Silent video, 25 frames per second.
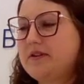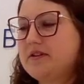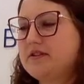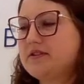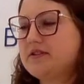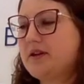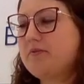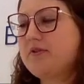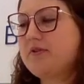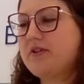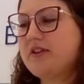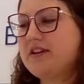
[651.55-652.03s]

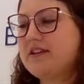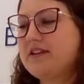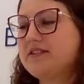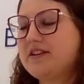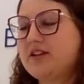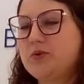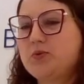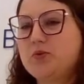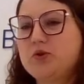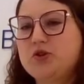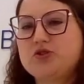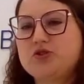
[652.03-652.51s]
something
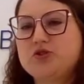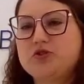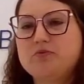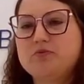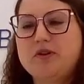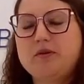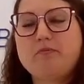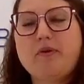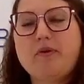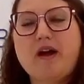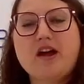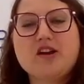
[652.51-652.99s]
that we
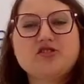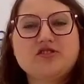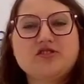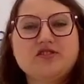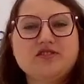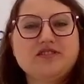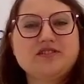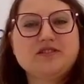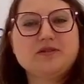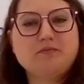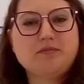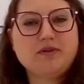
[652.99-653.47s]
should be
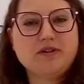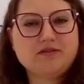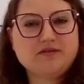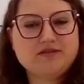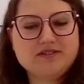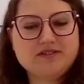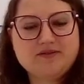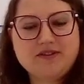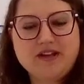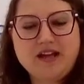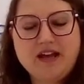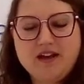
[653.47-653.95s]
passionate
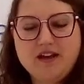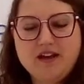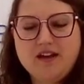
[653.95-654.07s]
about.